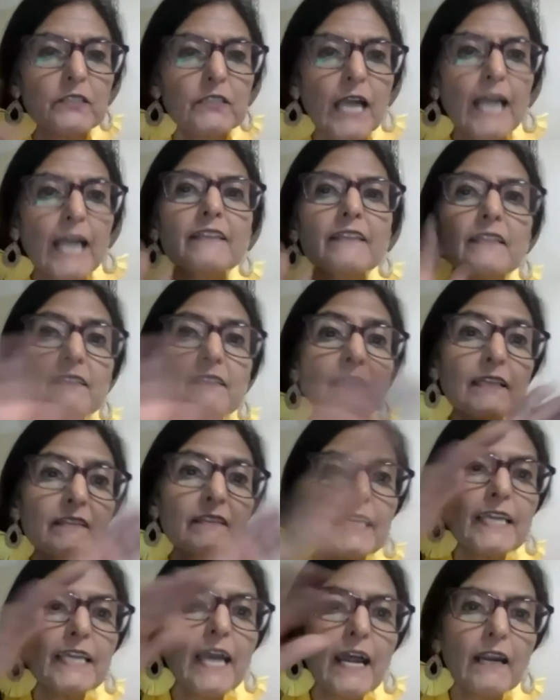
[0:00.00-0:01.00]
I think that
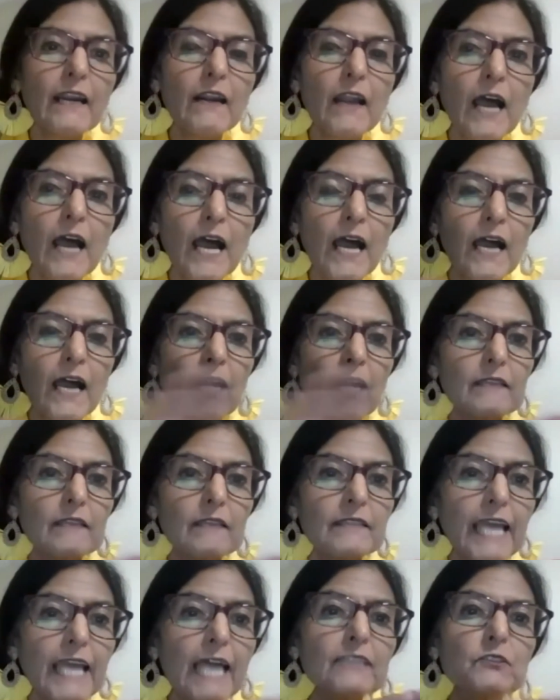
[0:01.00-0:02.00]
they are,
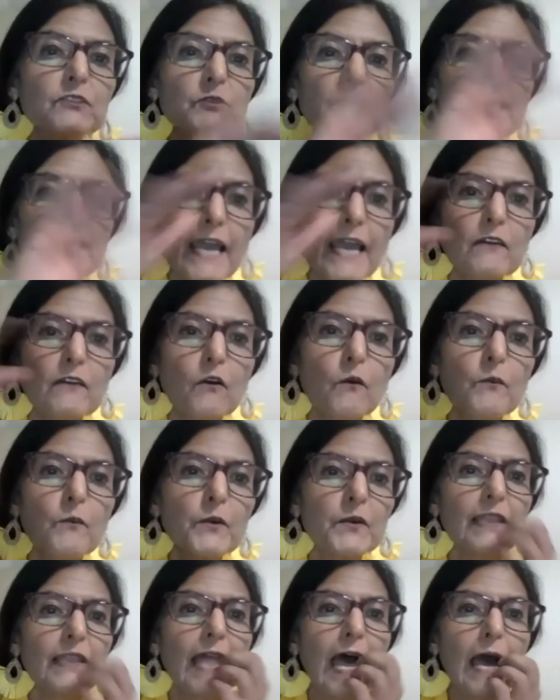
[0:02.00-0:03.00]
the answer can
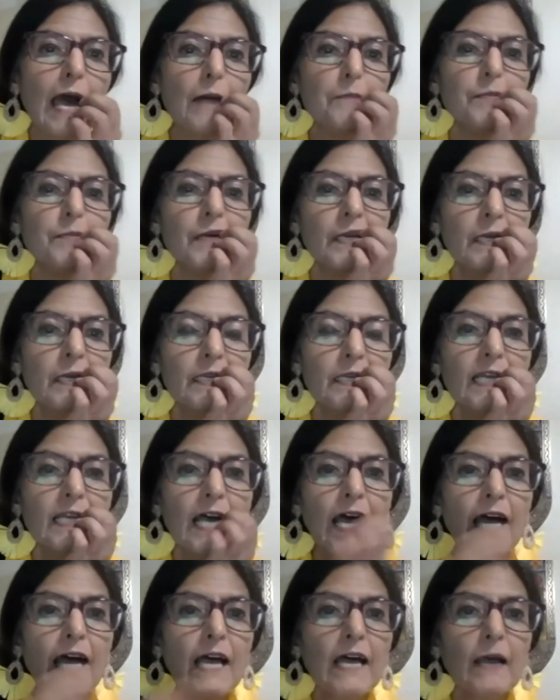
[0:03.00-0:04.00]
overlap
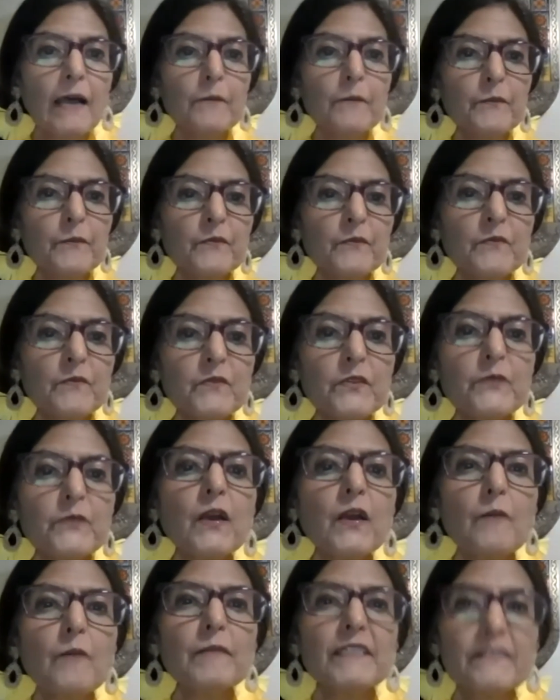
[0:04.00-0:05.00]
your
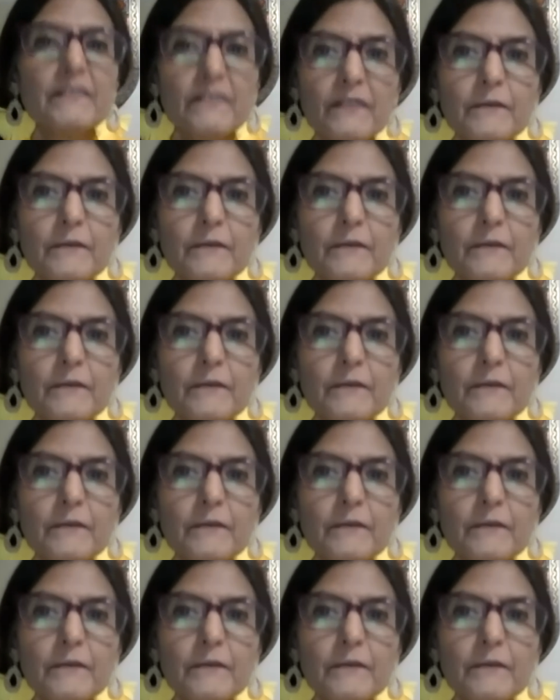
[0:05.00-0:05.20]
comments.